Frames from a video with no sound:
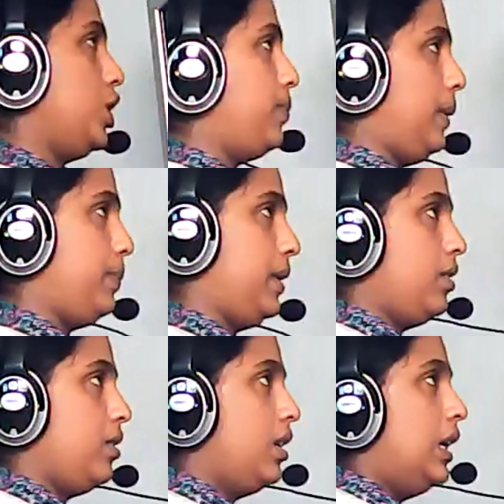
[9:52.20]
sheet paper
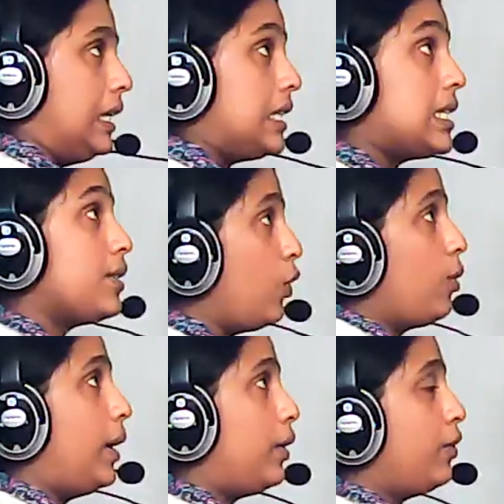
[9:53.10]
this is a
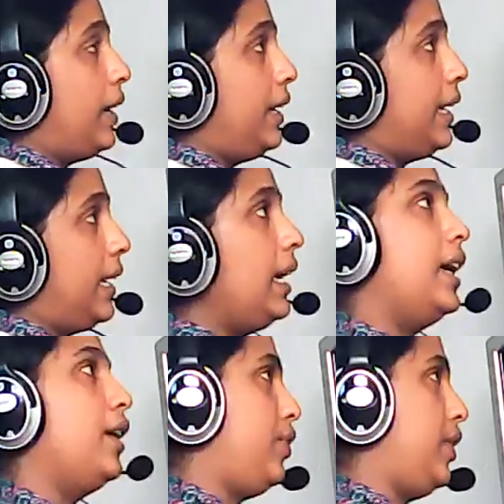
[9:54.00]
format of writing an
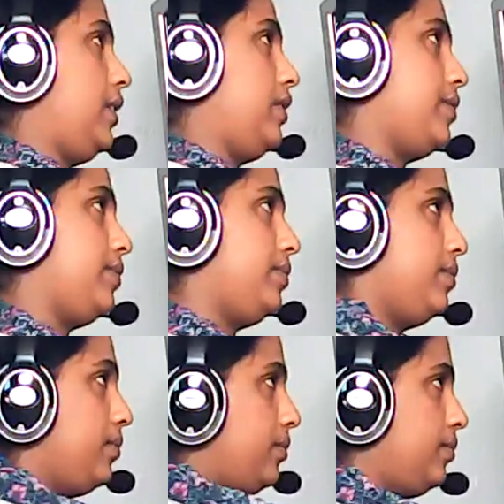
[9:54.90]
fir if
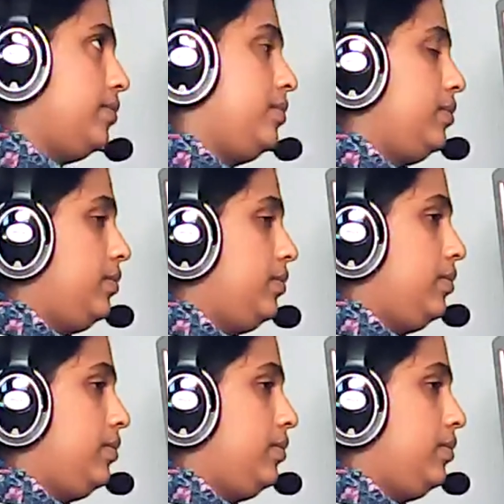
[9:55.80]
okay